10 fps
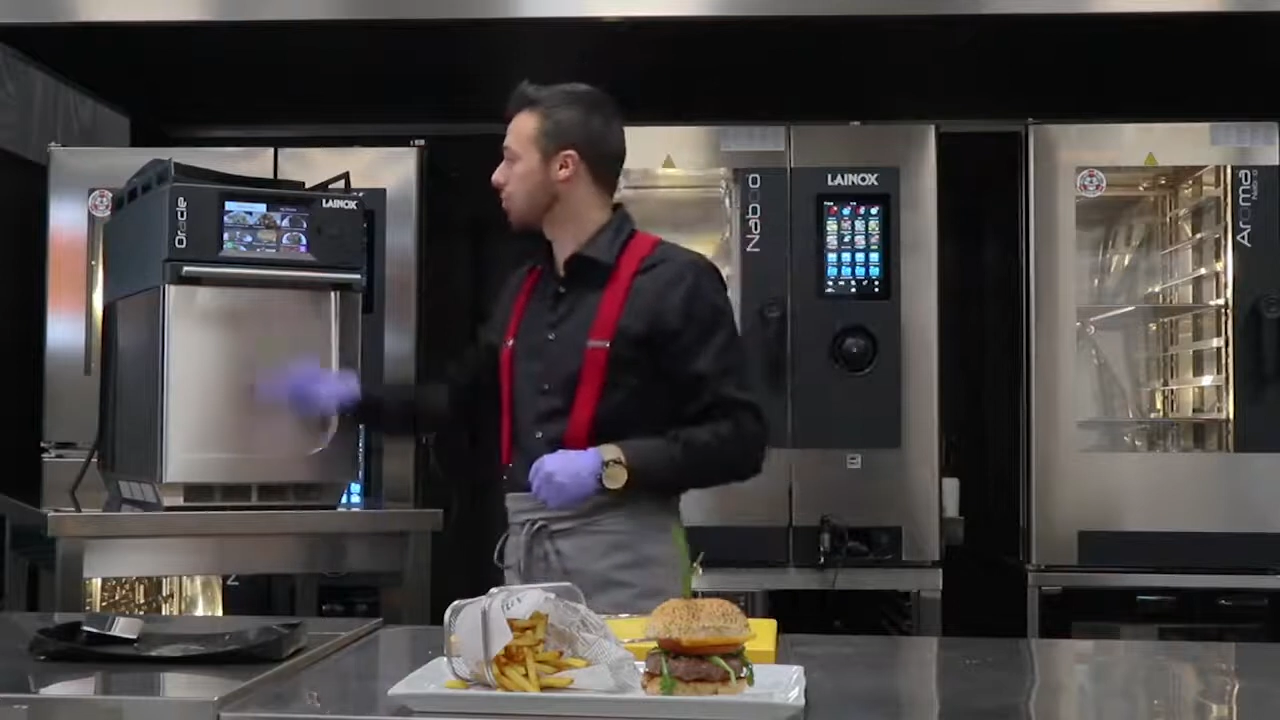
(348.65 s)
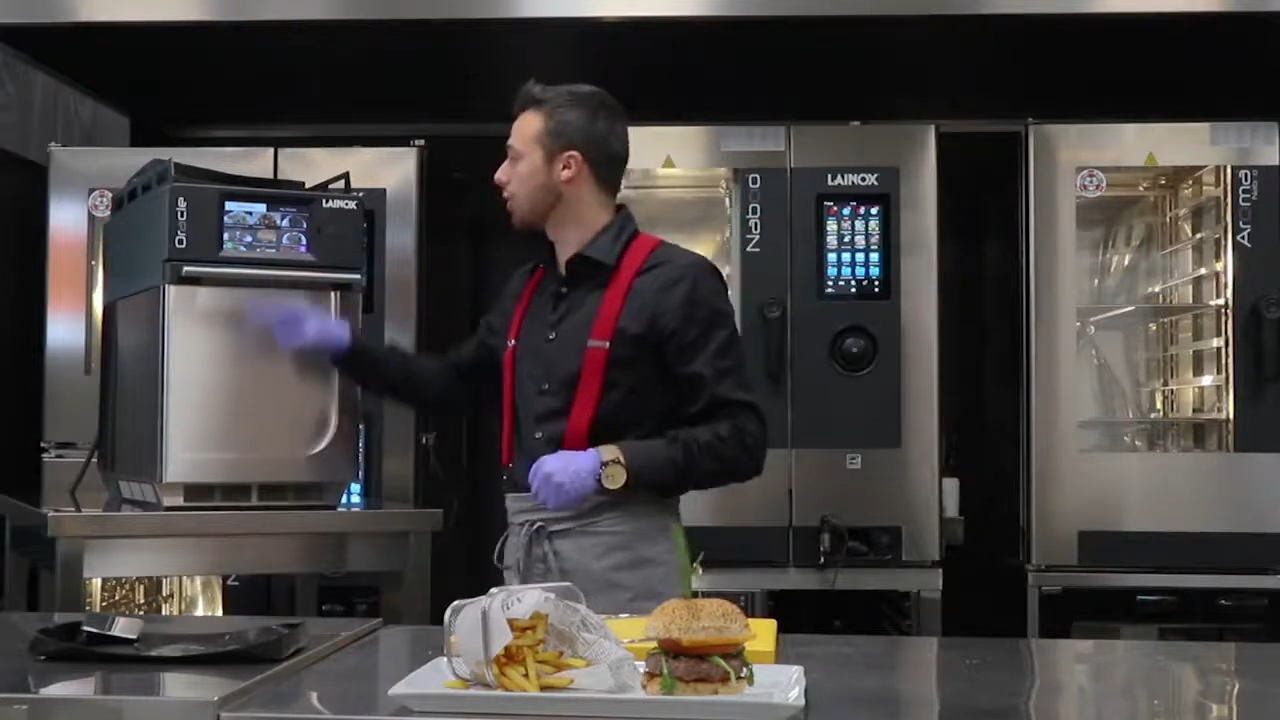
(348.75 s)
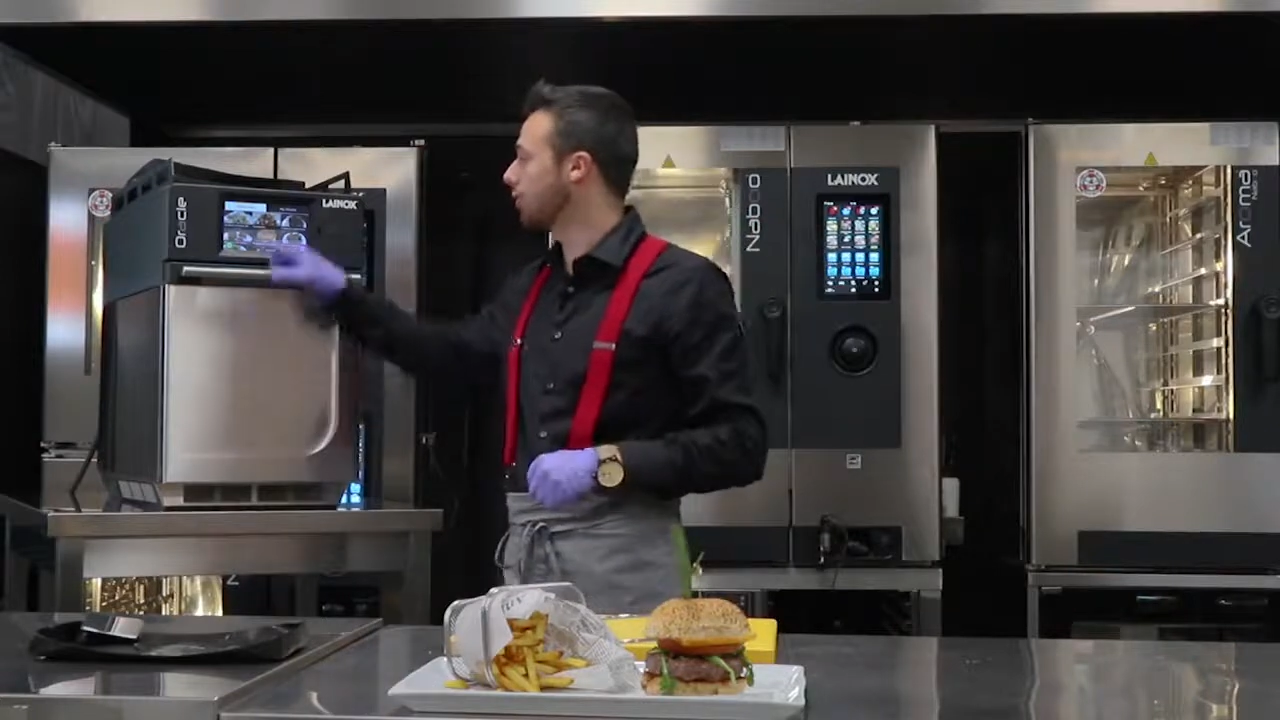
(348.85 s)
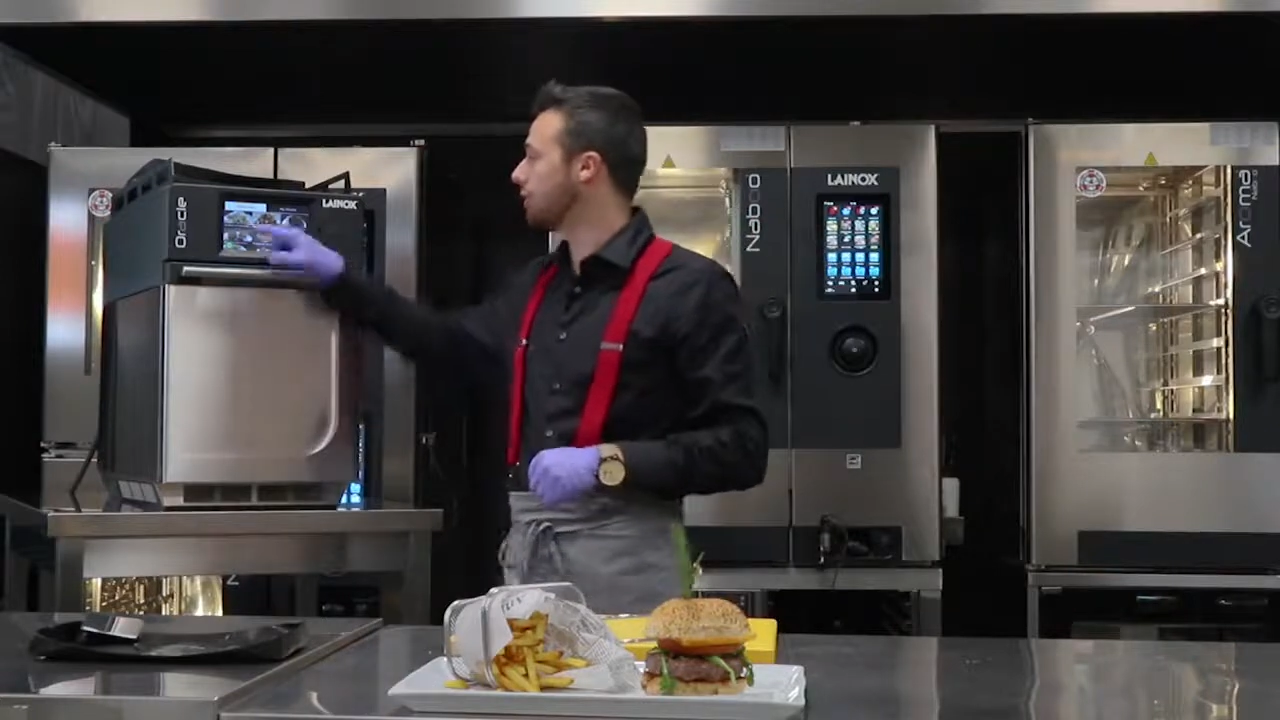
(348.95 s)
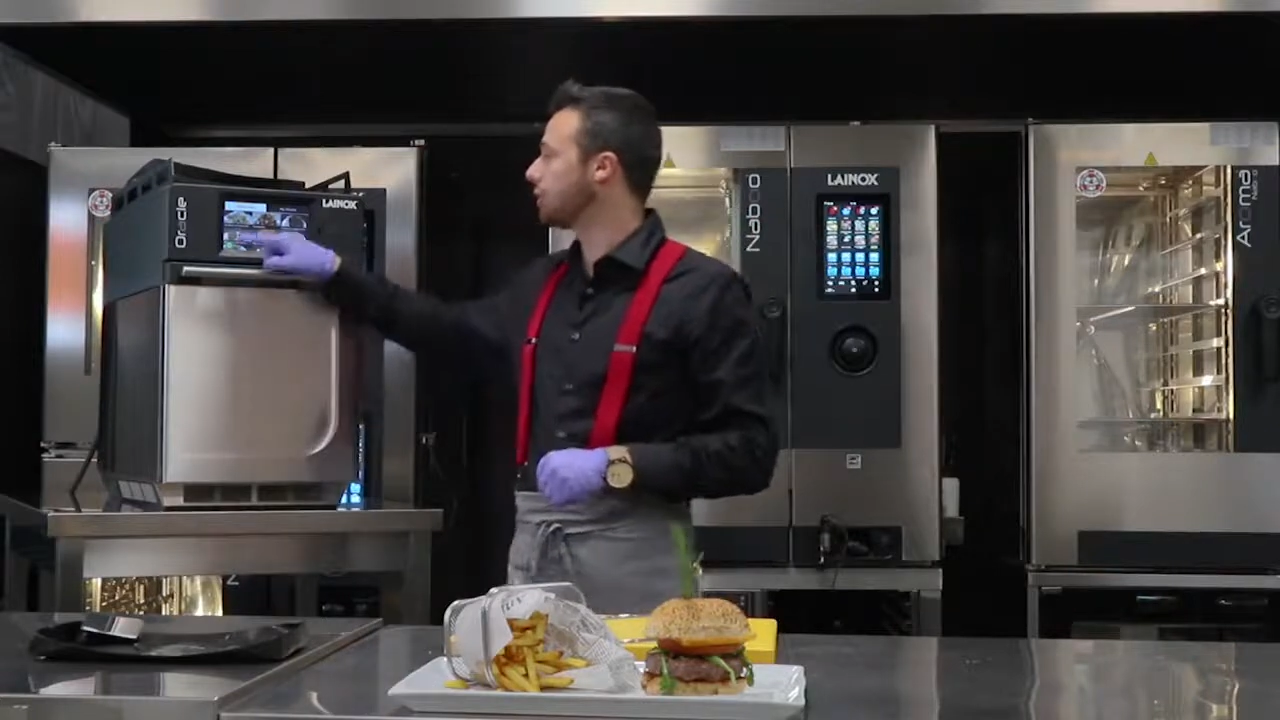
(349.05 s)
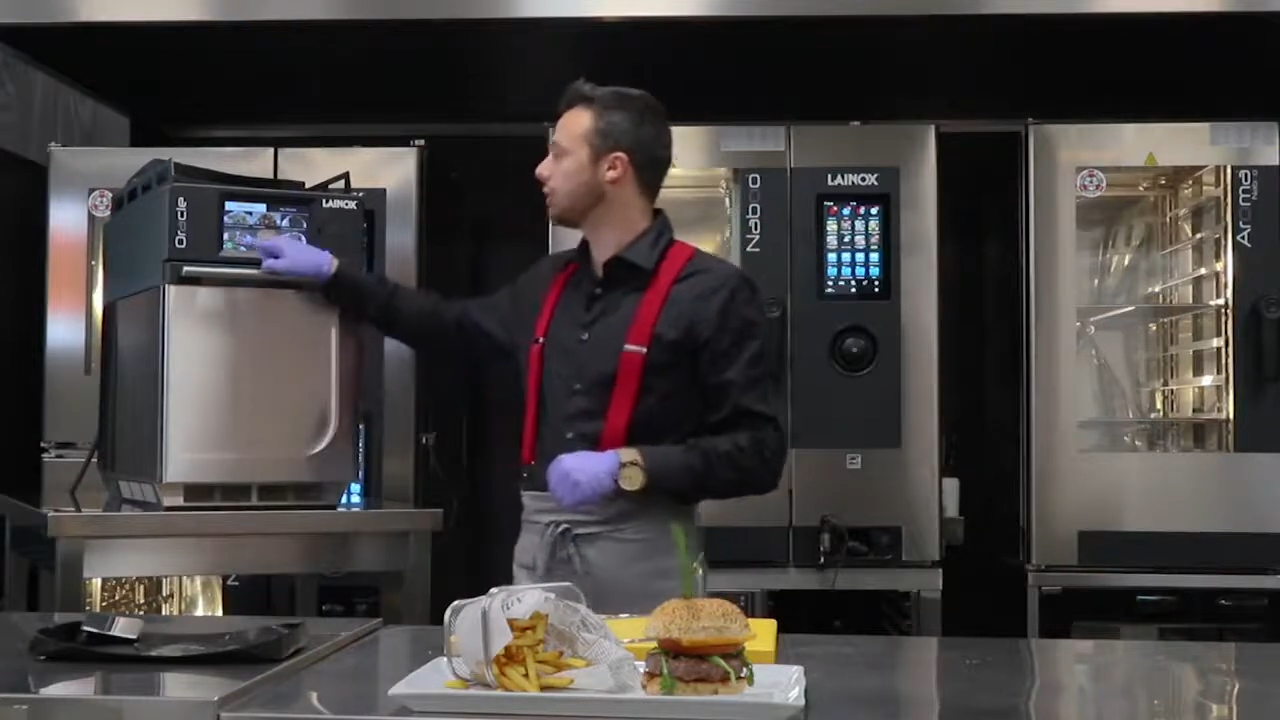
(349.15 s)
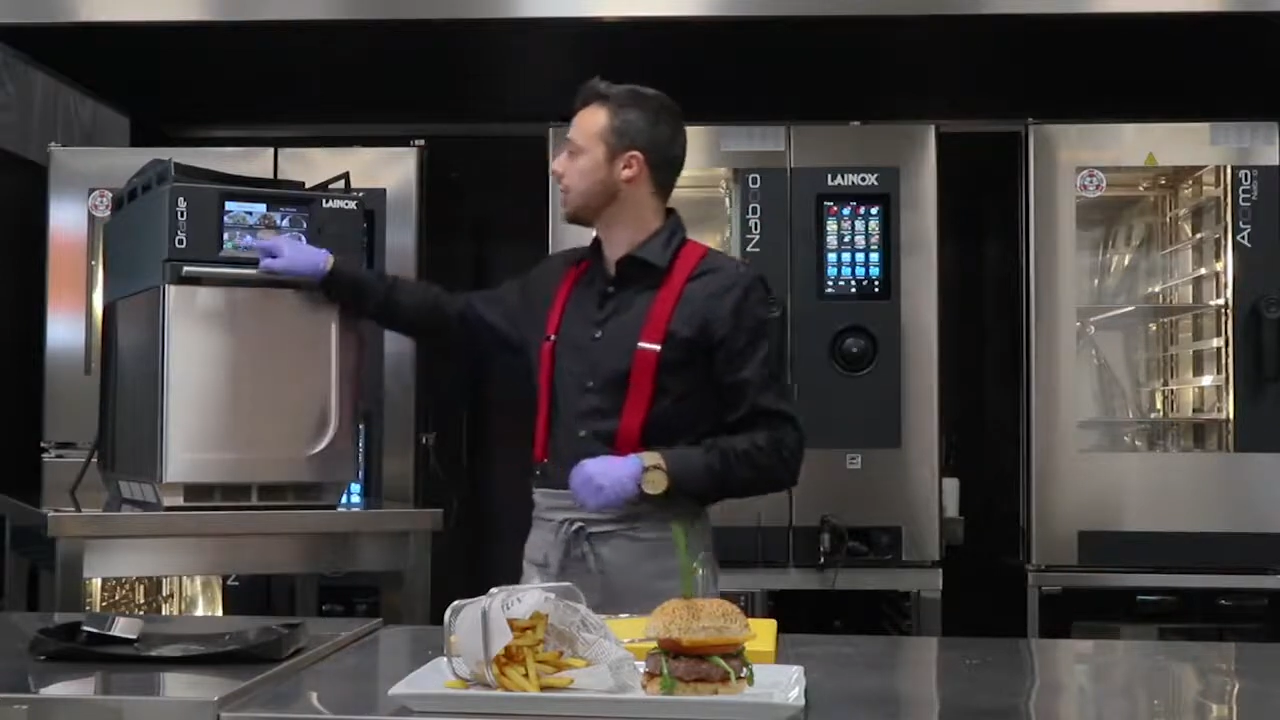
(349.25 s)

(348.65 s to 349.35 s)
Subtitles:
profit